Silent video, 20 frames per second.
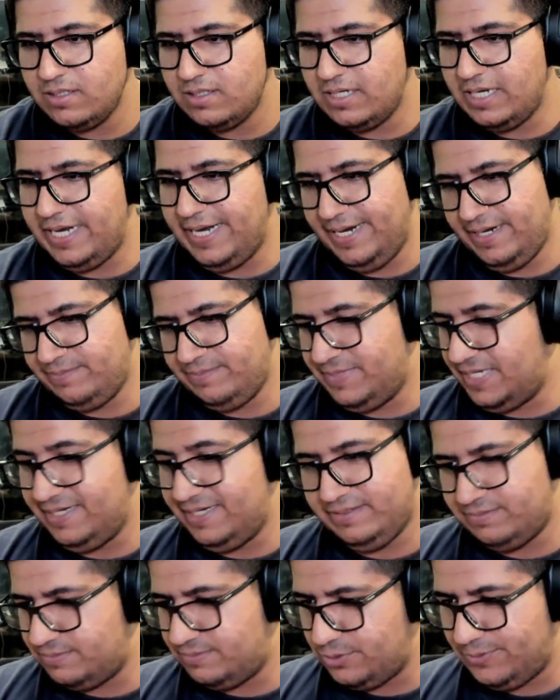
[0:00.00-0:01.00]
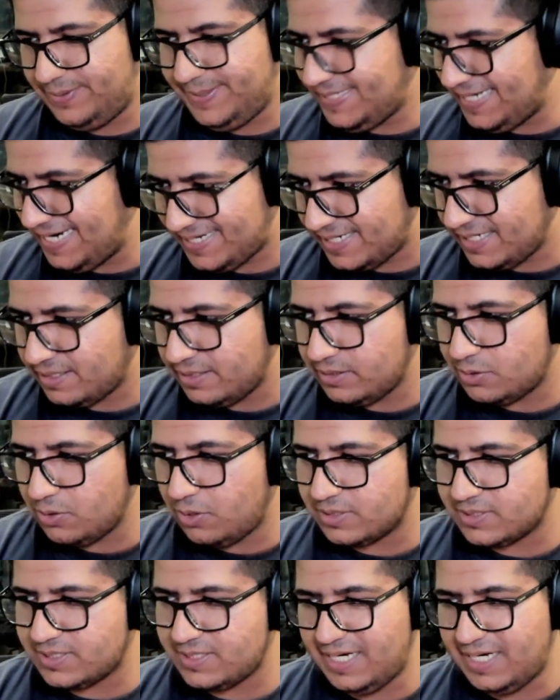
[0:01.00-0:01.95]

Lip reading: and doing technical talks.